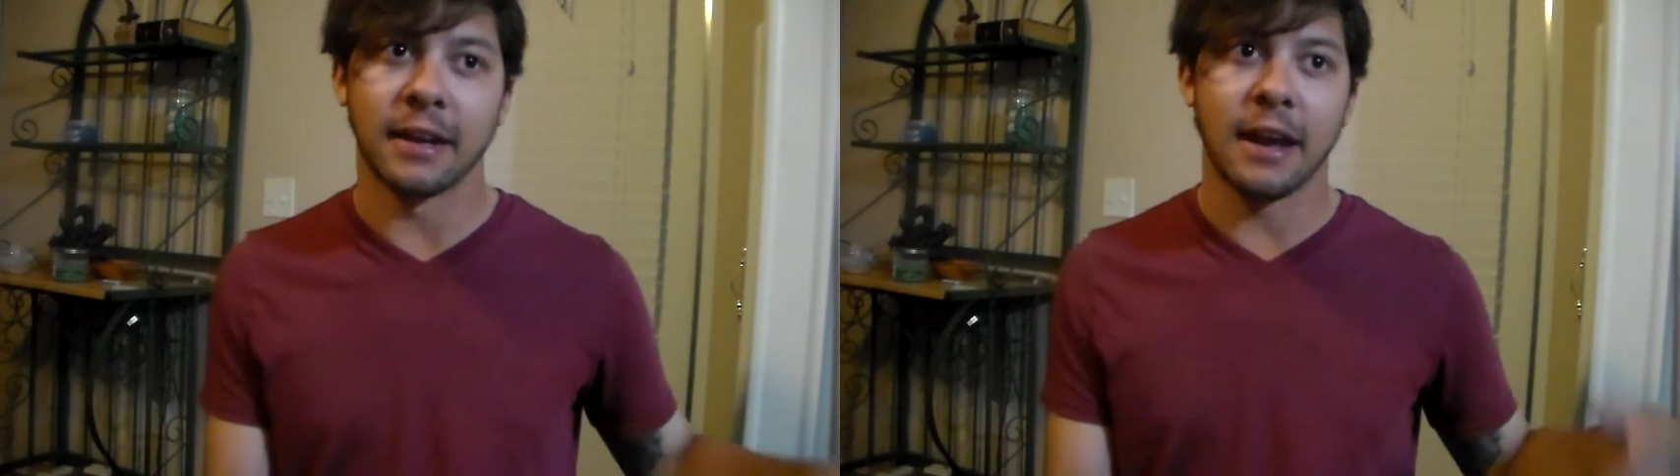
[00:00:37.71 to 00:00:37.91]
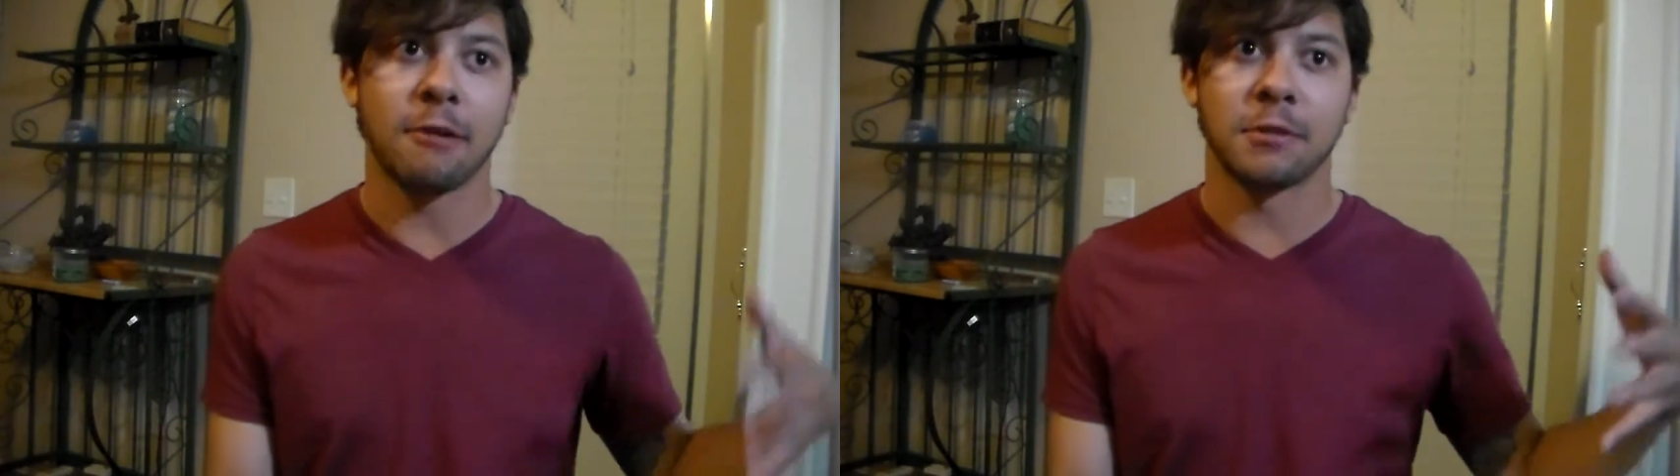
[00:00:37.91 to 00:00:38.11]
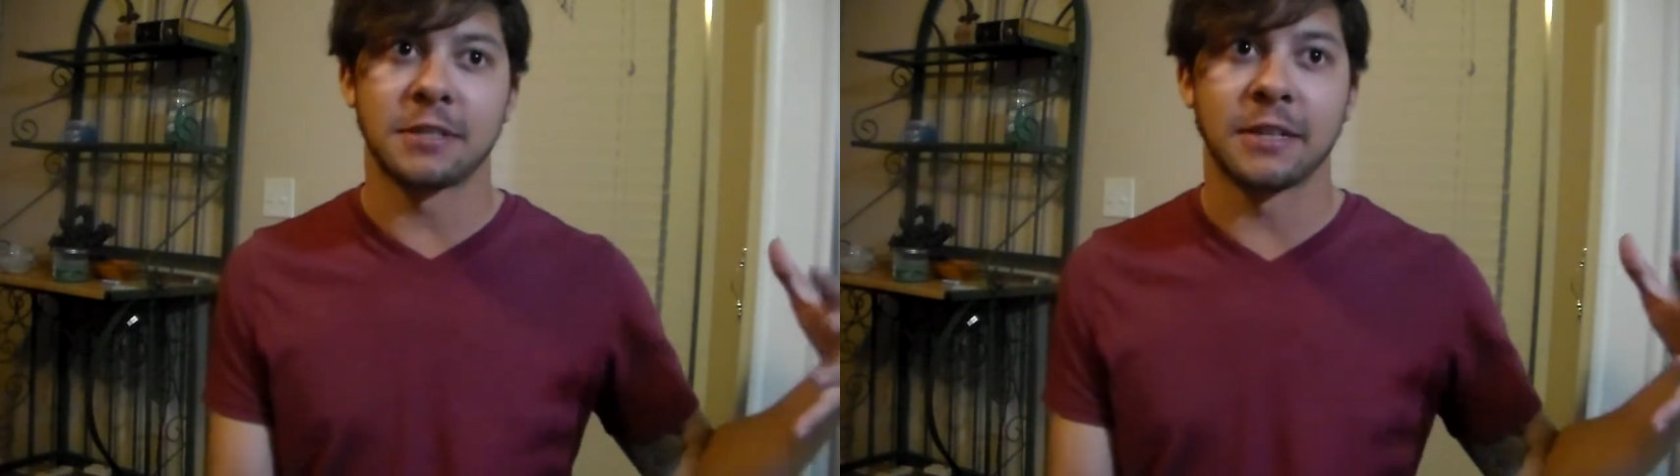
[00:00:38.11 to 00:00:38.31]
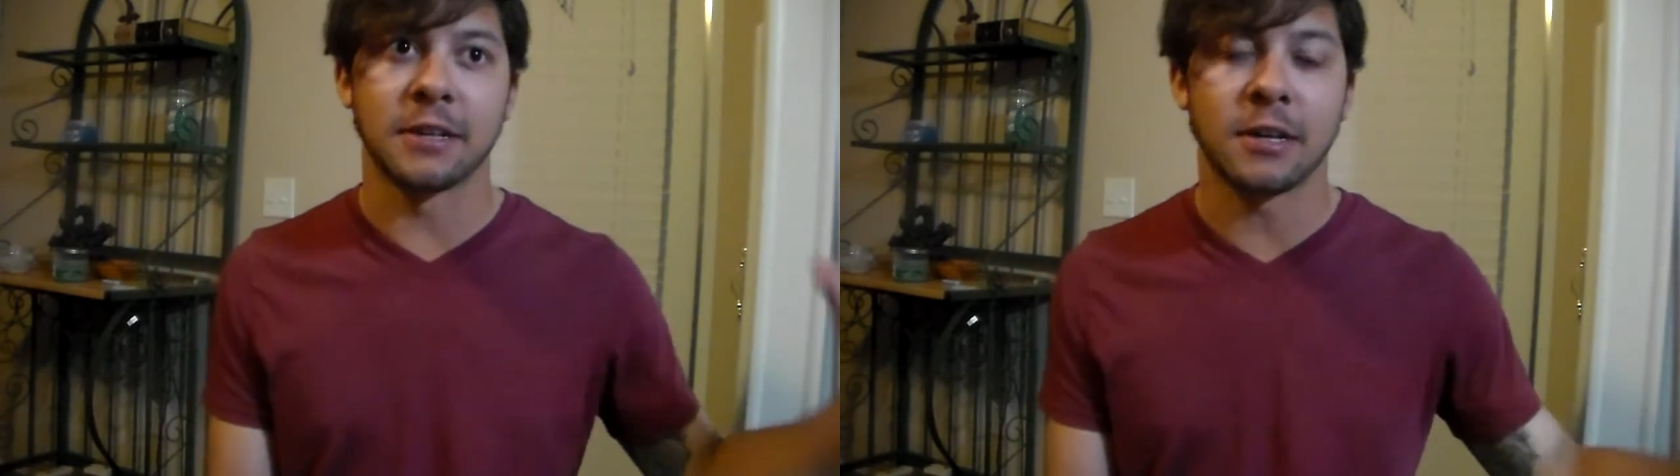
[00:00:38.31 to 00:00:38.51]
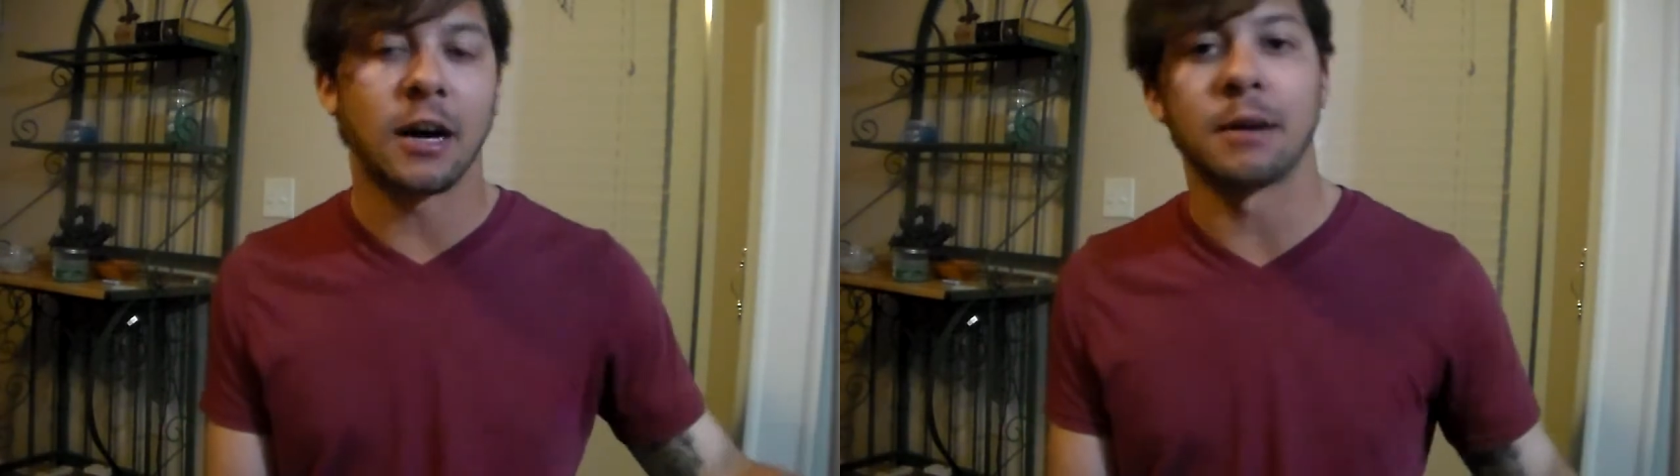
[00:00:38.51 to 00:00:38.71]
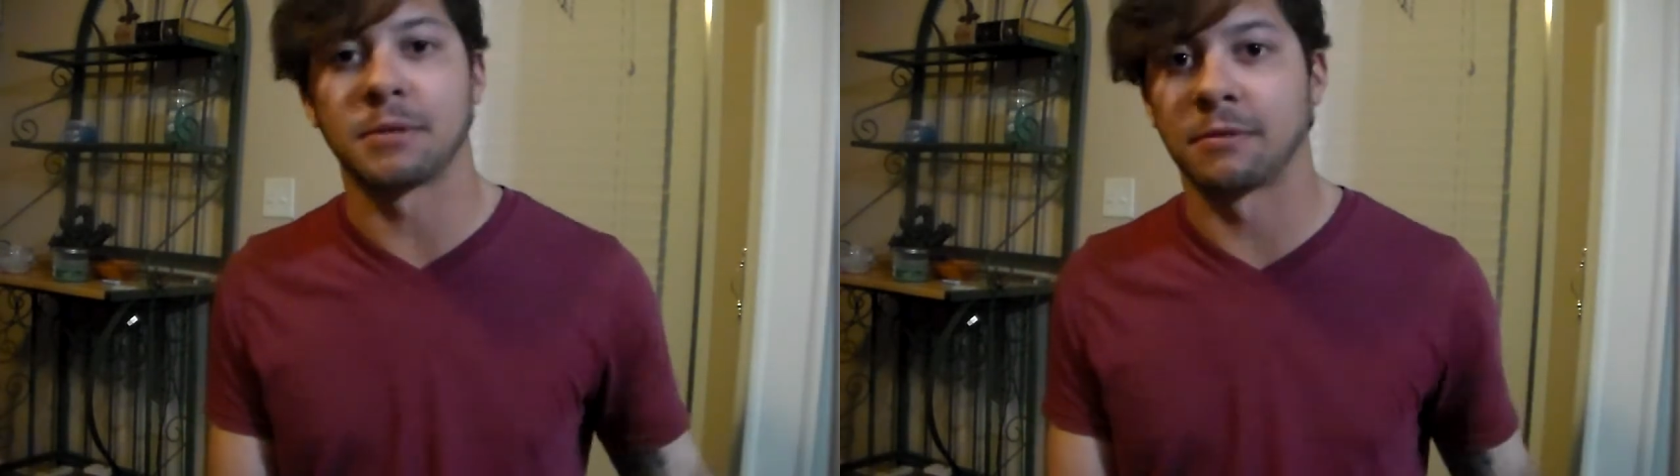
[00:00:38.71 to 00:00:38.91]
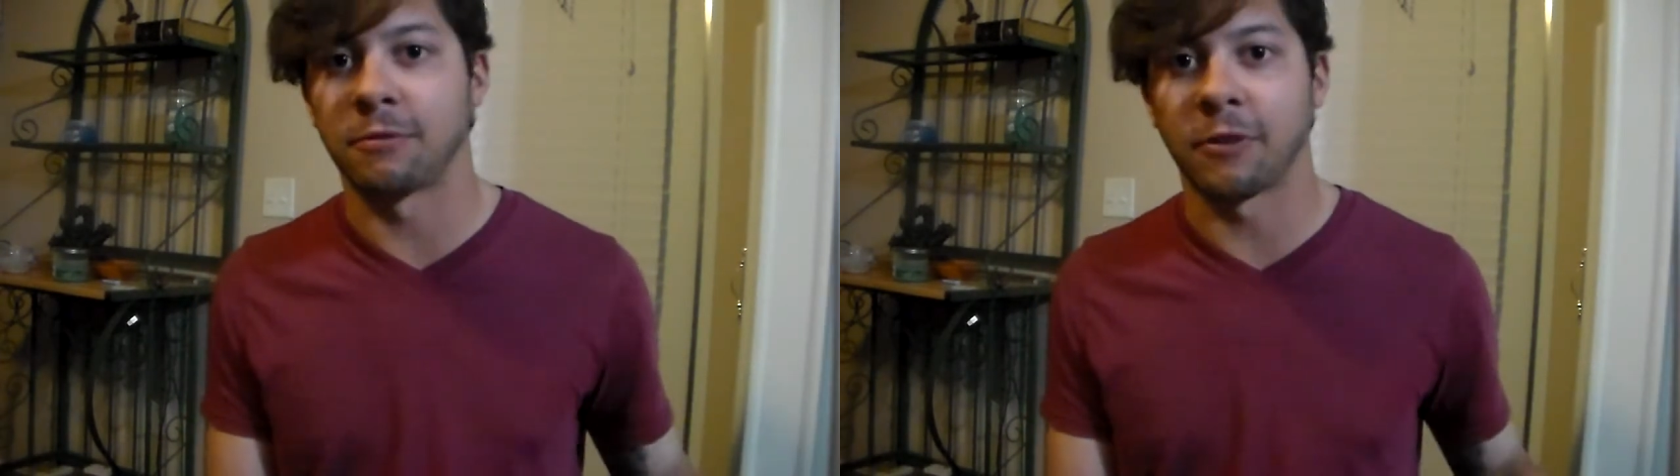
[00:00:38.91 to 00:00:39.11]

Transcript: and now we're seeing cops in